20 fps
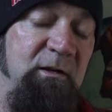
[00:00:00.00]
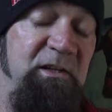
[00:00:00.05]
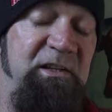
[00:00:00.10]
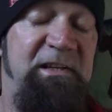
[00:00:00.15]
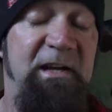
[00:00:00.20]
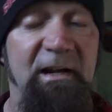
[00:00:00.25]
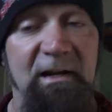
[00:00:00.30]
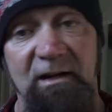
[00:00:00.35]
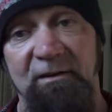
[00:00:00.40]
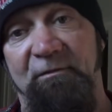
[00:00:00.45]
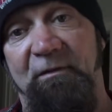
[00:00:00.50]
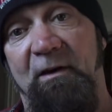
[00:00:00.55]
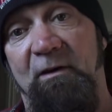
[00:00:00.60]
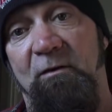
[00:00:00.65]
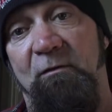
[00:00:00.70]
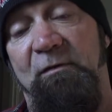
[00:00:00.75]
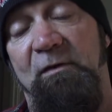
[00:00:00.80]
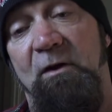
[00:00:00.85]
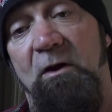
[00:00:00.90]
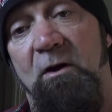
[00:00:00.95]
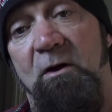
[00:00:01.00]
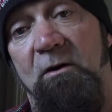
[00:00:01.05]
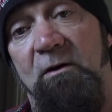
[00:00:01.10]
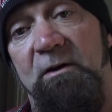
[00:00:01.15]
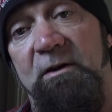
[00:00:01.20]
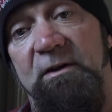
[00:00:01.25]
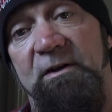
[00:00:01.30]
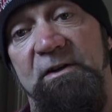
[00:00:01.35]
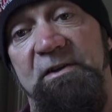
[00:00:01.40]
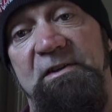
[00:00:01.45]
Second fatal
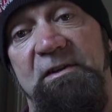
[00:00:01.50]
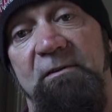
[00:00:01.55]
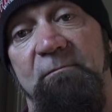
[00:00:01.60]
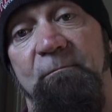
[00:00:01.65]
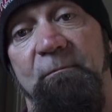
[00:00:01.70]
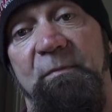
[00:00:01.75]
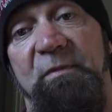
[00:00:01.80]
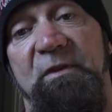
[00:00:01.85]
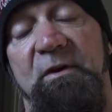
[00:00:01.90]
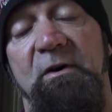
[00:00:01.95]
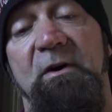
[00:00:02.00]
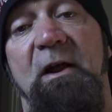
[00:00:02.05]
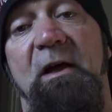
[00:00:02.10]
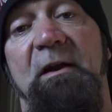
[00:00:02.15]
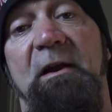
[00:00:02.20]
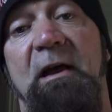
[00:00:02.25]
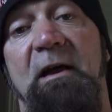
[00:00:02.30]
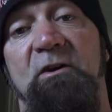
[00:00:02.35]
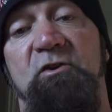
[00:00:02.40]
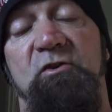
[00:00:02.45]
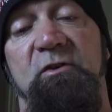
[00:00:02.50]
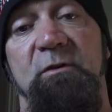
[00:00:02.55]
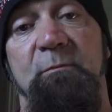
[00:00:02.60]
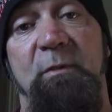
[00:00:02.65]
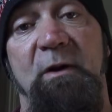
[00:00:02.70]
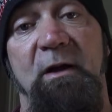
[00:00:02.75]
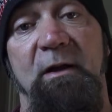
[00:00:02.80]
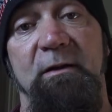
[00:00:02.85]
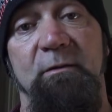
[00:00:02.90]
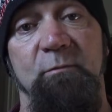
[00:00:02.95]
flaw is they're not actually
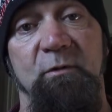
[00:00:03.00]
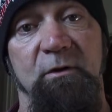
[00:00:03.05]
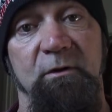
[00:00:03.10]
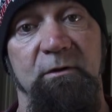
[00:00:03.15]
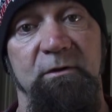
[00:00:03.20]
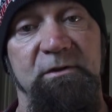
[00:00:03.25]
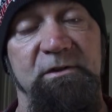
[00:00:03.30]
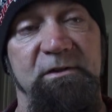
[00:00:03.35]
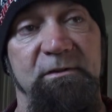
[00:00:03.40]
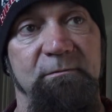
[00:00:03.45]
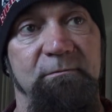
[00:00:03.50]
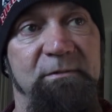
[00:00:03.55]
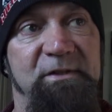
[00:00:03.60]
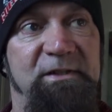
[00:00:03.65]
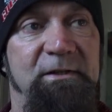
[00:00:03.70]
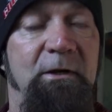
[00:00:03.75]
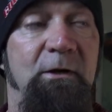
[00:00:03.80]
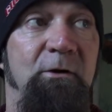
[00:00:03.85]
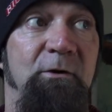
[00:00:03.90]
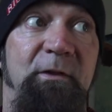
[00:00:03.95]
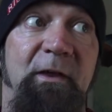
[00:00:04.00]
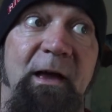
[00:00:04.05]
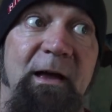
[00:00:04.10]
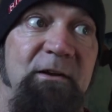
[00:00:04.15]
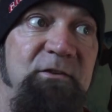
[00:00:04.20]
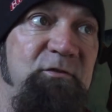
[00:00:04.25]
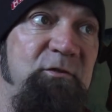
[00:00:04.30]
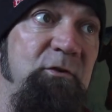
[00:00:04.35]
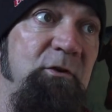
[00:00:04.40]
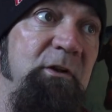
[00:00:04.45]
bodybuilders. So
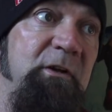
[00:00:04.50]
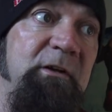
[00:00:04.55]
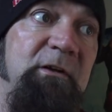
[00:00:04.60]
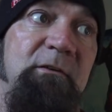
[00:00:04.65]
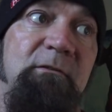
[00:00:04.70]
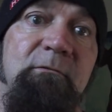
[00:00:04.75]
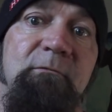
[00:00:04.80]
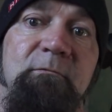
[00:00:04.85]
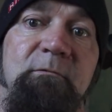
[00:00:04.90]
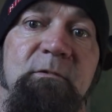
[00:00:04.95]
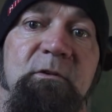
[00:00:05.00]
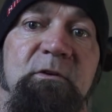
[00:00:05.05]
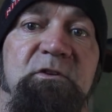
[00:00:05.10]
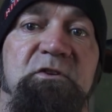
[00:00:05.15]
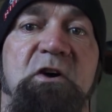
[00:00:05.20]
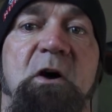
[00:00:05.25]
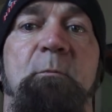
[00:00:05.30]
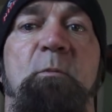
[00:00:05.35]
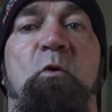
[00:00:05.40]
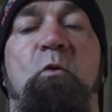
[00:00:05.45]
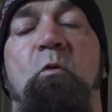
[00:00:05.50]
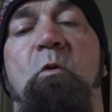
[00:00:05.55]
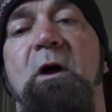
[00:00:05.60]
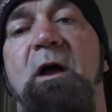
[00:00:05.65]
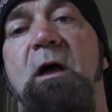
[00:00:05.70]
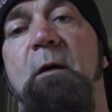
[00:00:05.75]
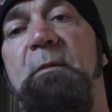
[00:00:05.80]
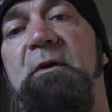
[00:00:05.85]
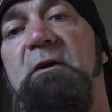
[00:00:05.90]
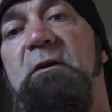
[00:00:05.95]
that's really double
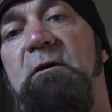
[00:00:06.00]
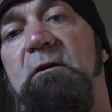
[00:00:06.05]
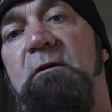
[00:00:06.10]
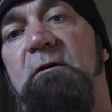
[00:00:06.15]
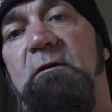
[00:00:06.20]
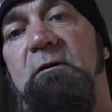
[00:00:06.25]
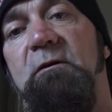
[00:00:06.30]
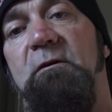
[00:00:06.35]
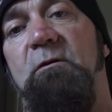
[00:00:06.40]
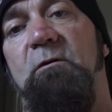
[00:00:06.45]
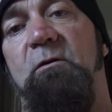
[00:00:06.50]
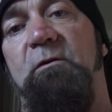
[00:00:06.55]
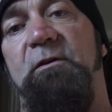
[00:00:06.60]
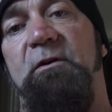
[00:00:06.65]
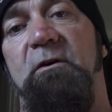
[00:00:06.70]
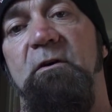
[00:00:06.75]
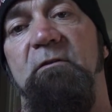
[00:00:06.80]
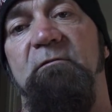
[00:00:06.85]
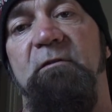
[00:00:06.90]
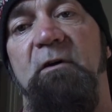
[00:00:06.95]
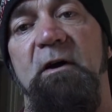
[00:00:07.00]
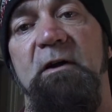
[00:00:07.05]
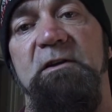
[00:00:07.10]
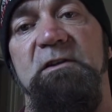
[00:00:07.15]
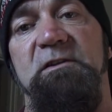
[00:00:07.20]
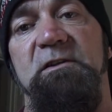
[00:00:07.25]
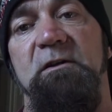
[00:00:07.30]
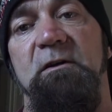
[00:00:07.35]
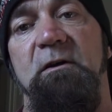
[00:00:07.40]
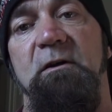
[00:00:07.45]
whammy on their
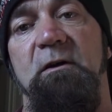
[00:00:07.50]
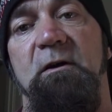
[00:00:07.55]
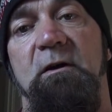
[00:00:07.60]
advice.